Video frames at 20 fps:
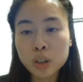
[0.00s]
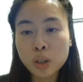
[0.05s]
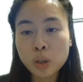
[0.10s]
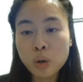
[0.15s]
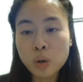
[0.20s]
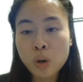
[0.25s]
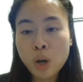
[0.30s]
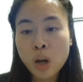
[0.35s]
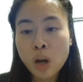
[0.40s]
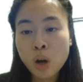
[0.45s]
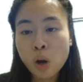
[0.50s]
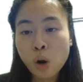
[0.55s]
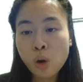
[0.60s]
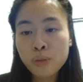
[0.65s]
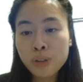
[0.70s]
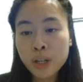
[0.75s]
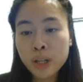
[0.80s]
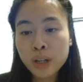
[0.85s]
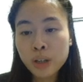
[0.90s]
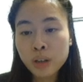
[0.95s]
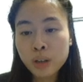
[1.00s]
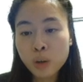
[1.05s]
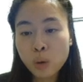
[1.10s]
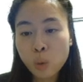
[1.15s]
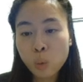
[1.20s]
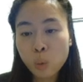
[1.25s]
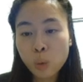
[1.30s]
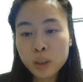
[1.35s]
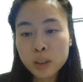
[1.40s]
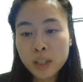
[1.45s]
So over here,
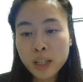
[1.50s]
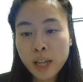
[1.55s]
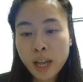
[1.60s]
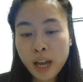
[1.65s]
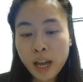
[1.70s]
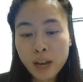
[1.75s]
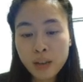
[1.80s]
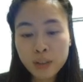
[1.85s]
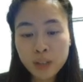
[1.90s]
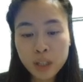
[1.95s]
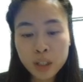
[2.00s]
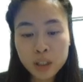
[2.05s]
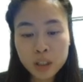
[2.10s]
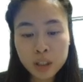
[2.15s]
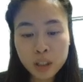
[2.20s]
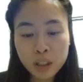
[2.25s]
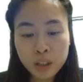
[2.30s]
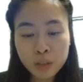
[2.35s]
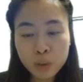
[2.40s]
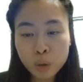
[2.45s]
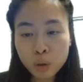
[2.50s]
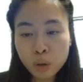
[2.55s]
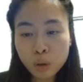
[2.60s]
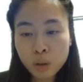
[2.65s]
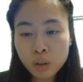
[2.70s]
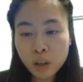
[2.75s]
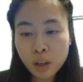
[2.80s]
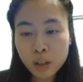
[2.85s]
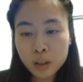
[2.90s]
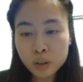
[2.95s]
what they have is if you
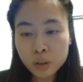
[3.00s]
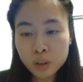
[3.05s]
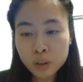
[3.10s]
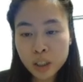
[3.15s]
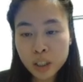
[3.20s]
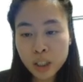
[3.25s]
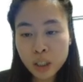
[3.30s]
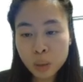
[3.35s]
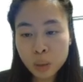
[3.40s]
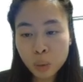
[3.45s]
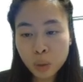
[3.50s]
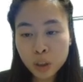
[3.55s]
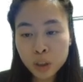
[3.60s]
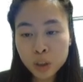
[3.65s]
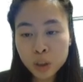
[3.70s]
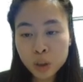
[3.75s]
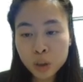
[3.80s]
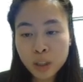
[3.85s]
look under keywords,